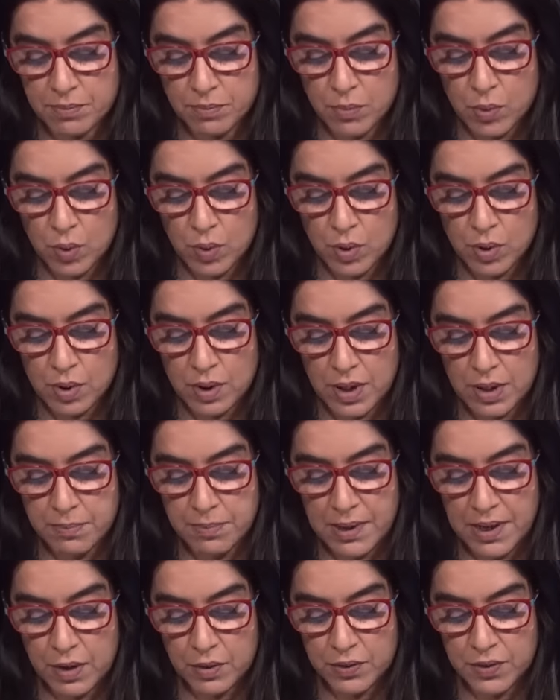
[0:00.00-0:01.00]
more
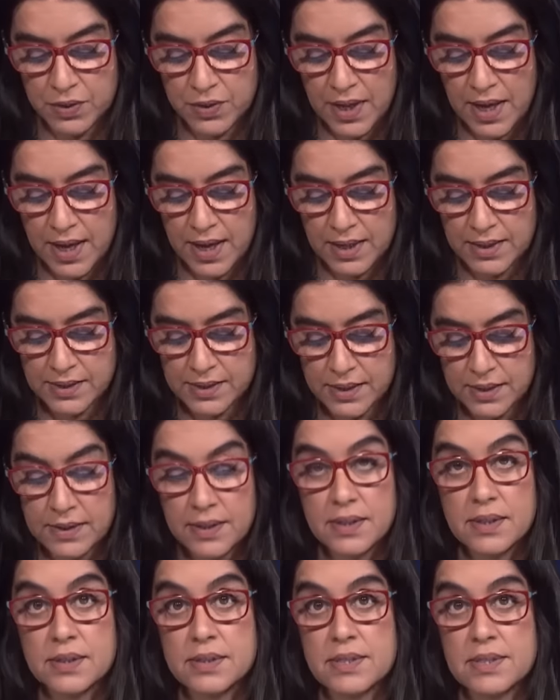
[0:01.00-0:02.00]
about that,
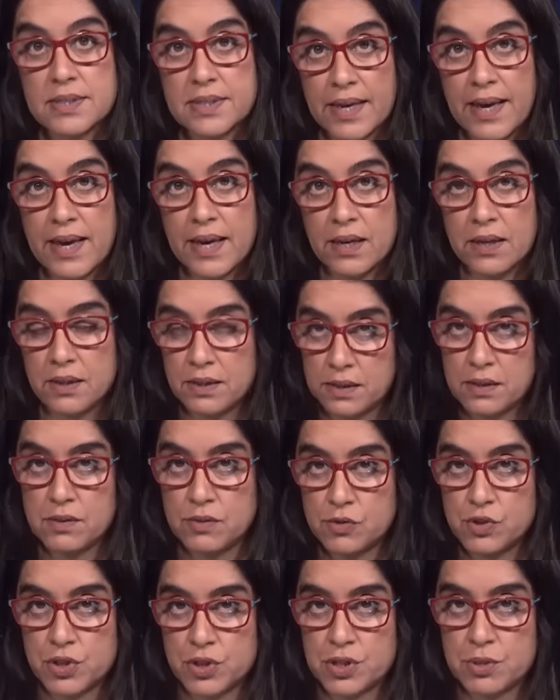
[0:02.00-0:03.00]
the scale,
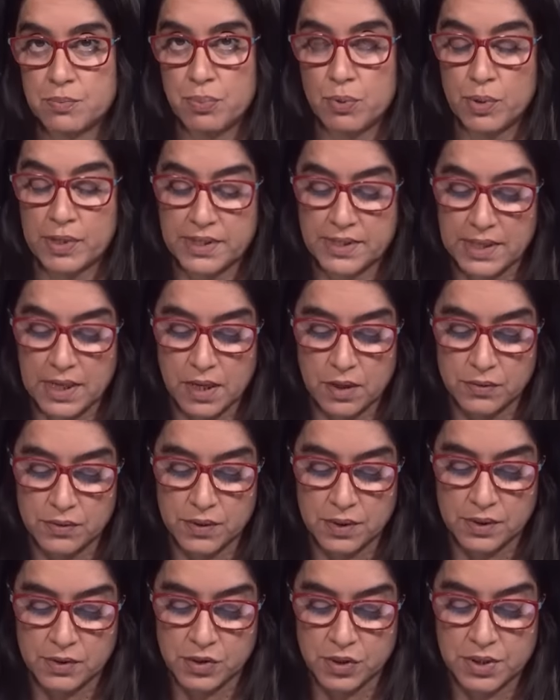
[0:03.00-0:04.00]
just to point out,
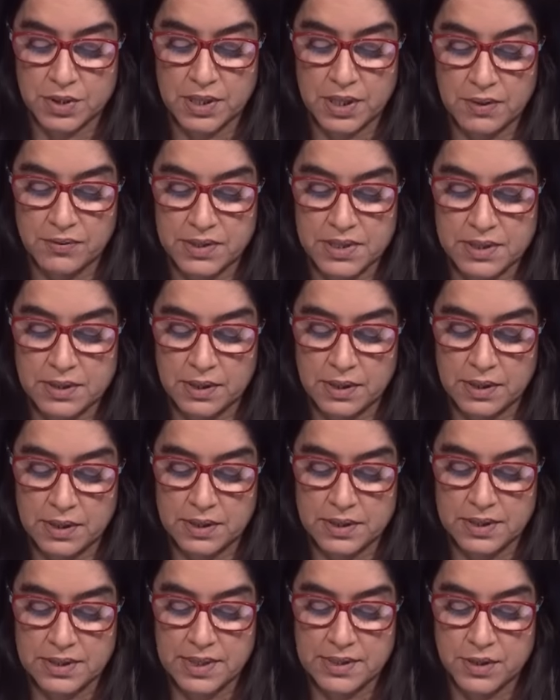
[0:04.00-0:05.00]
just to give us a, a
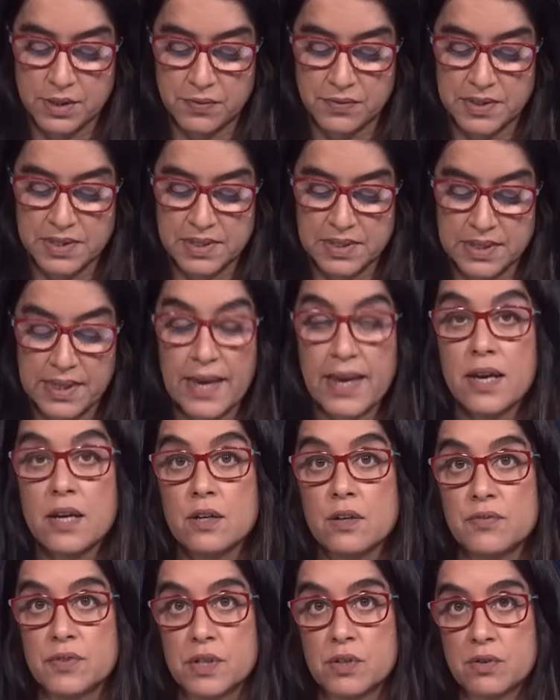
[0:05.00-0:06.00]
sense of the scale
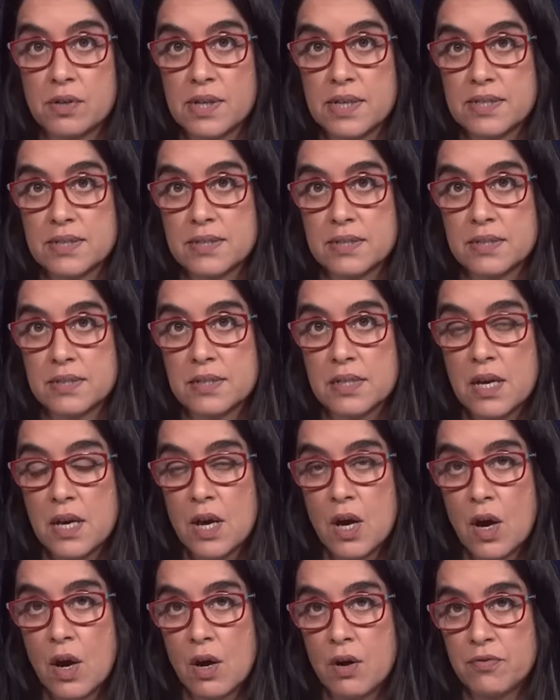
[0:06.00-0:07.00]
of the crisis
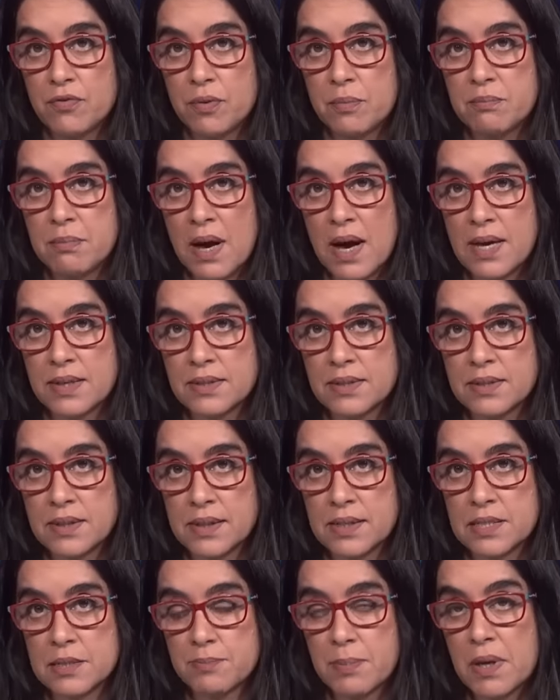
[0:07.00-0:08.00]
of mass
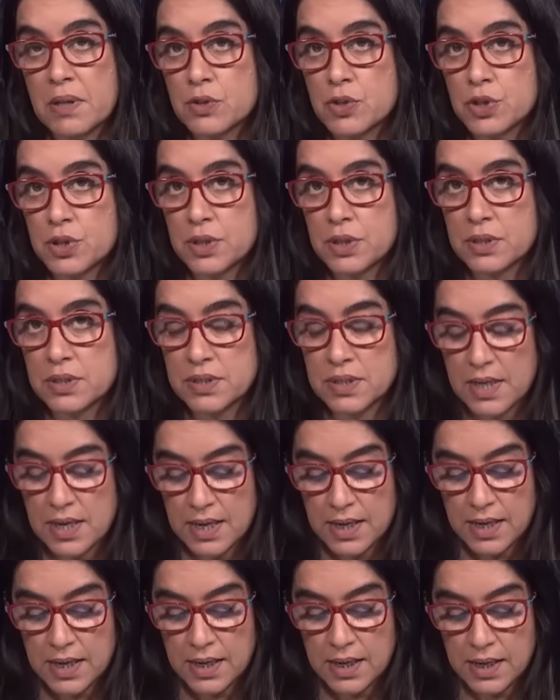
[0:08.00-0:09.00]
expulsions.
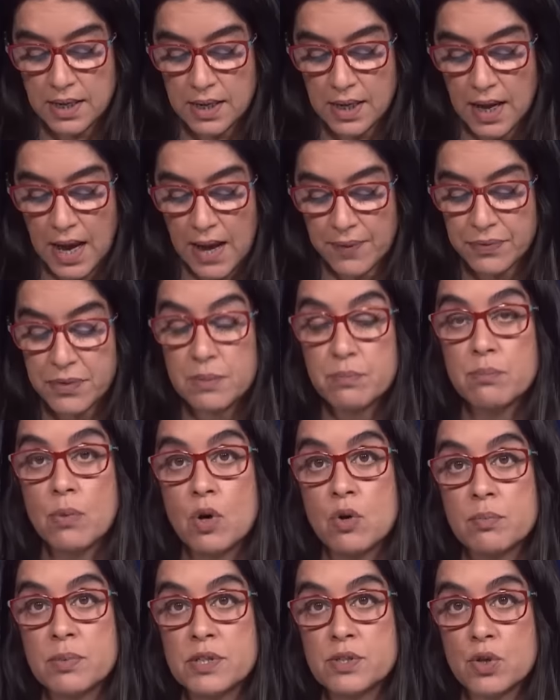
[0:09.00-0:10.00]
Uh, at the
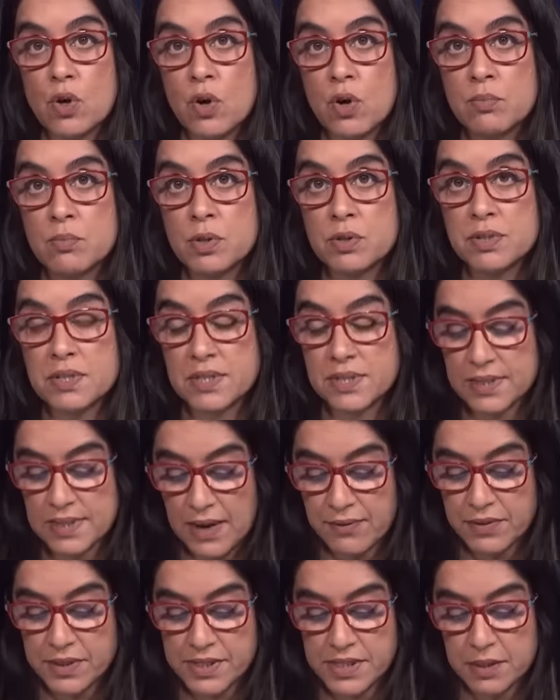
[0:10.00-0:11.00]
moment, almost
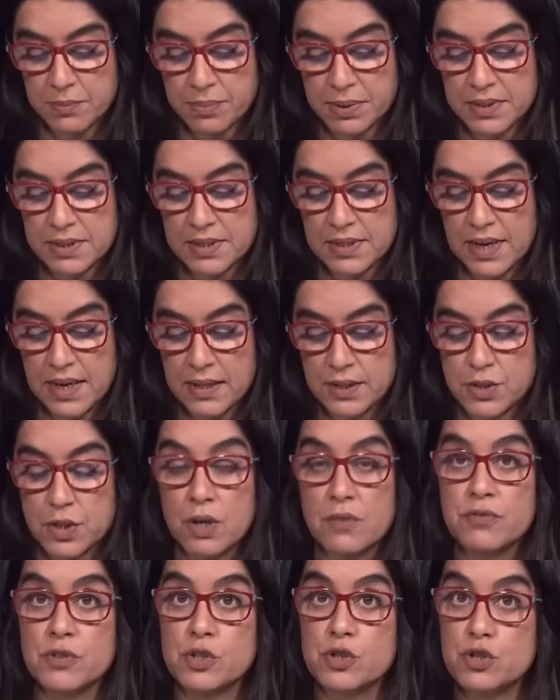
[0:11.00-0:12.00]
70%
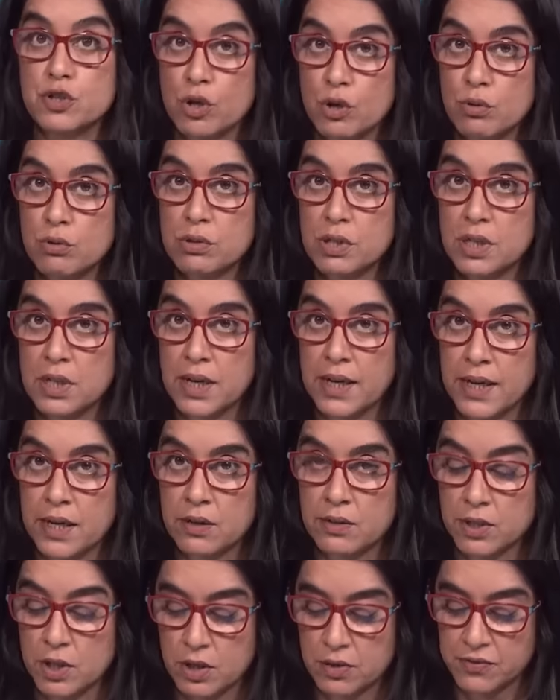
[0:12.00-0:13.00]
of the total
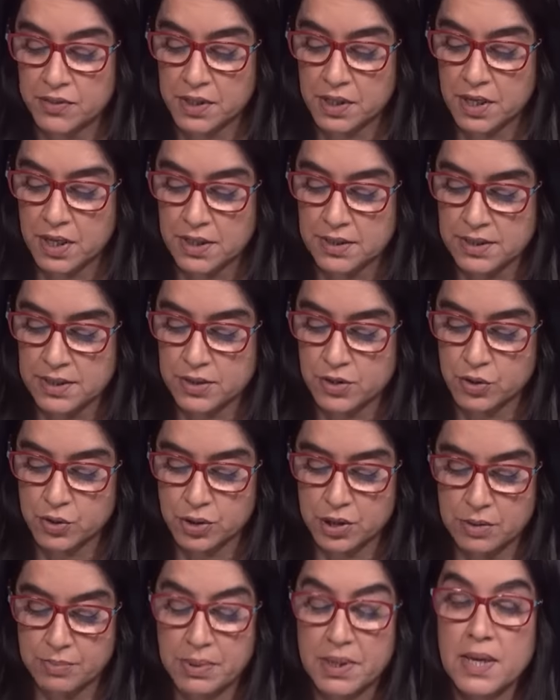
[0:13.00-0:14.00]
area of the Gaza
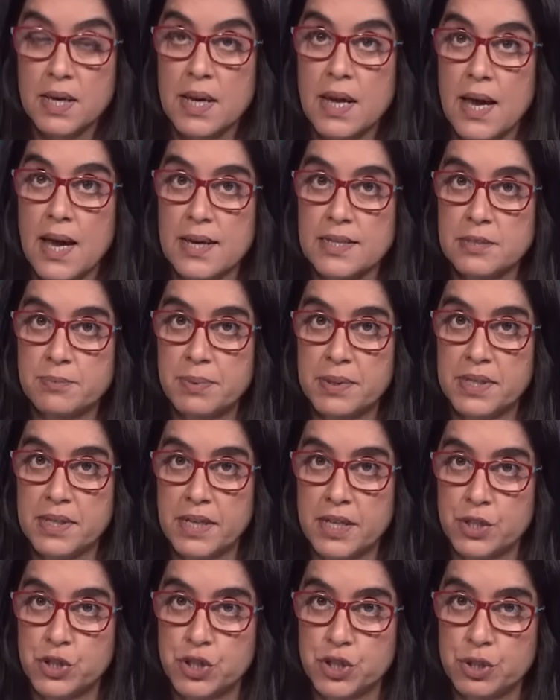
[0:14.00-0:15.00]
Strip has been
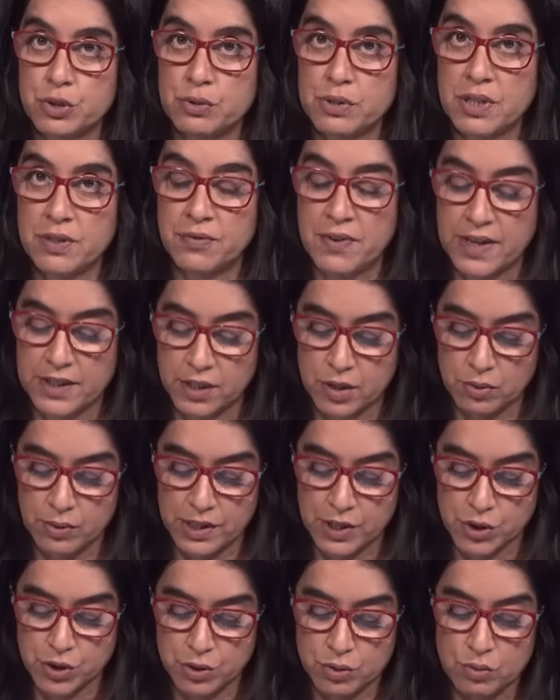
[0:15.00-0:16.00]
issued
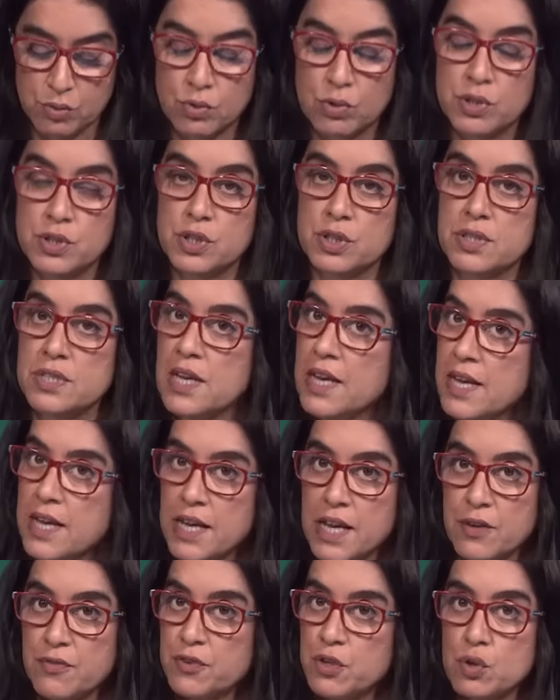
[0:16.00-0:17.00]
evacuation orders.
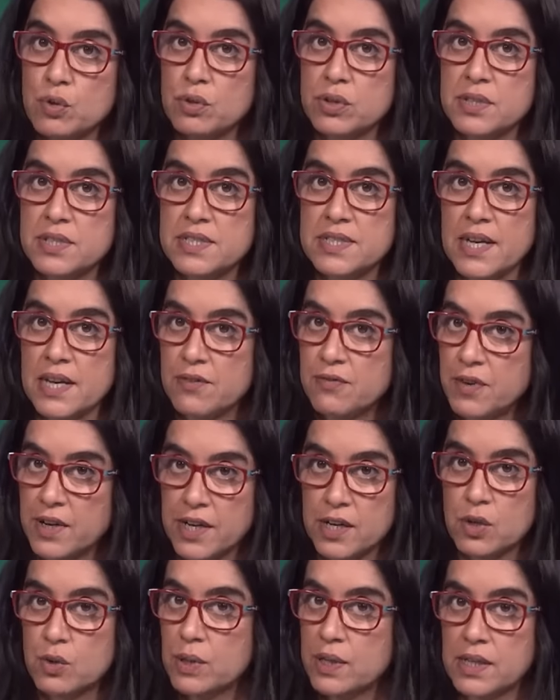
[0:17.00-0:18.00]
If you could say very
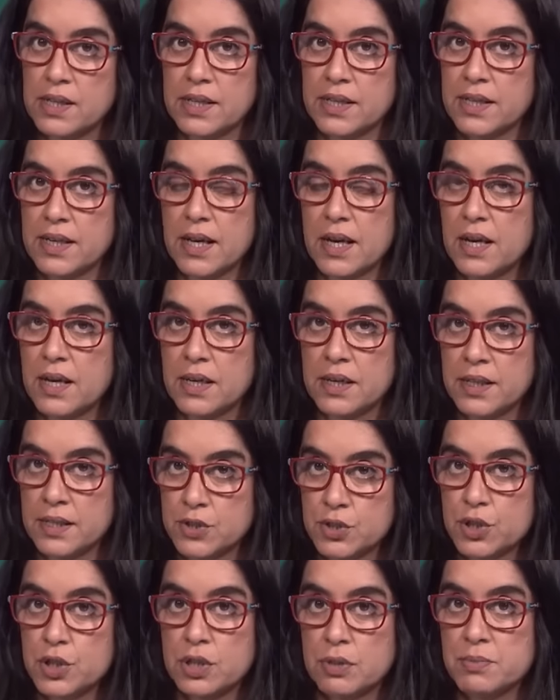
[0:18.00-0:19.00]
quickly, uh, in
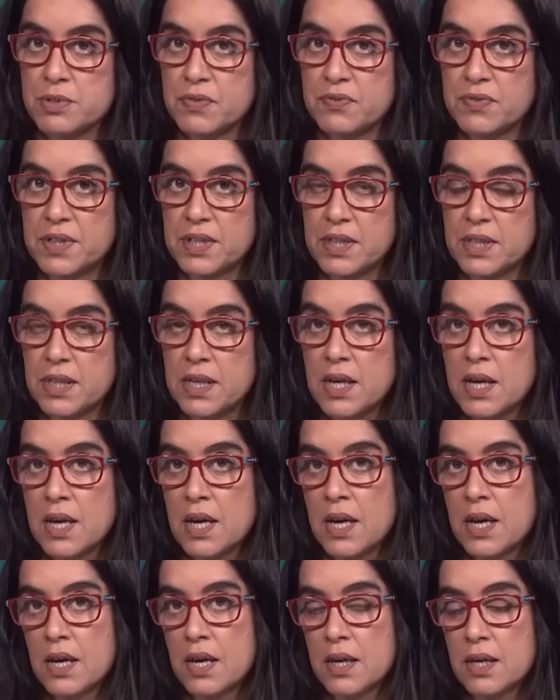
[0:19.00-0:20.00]
terms of the
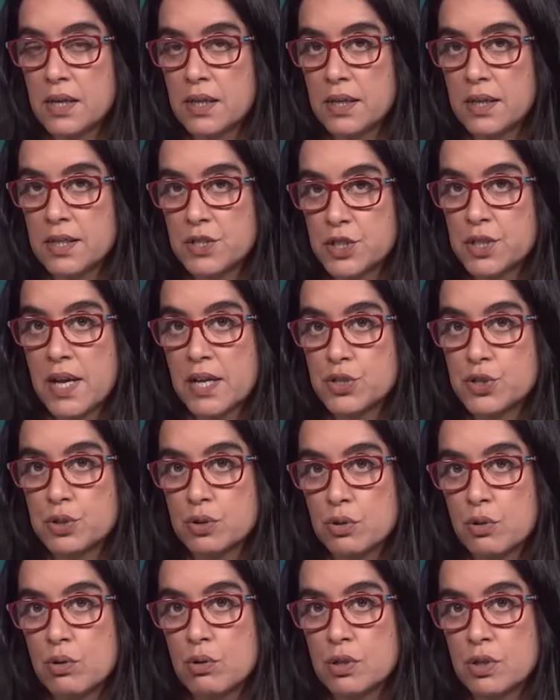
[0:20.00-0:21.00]
uh, International
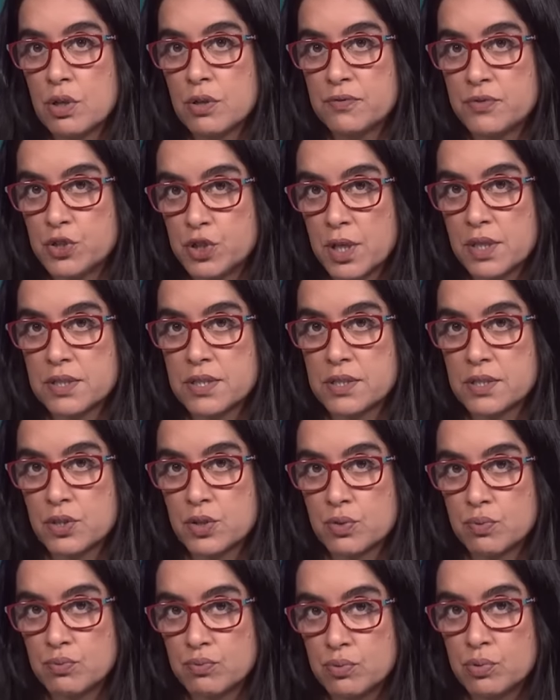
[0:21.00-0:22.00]
Court of
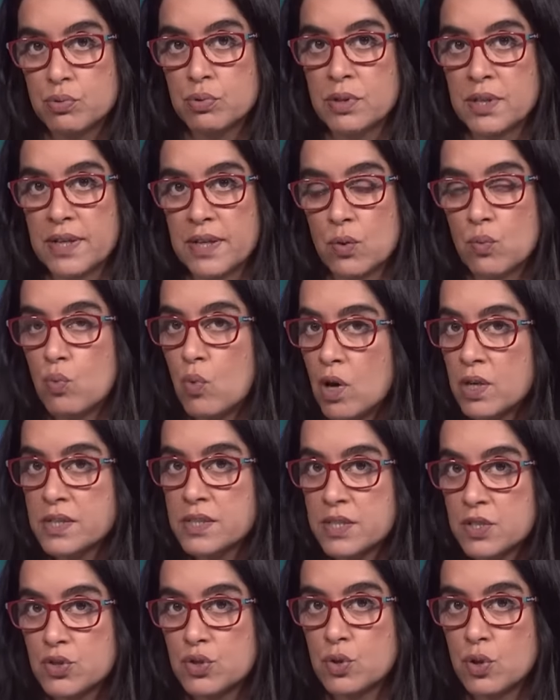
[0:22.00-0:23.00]
Justice ruling, what
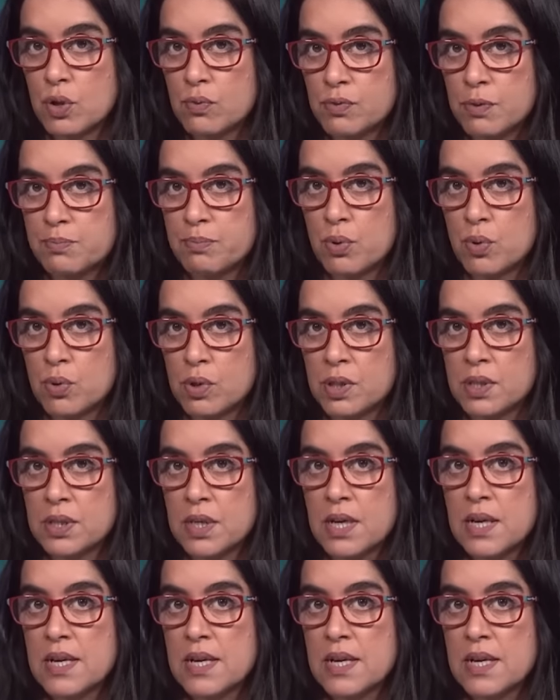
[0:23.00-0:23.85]
does your report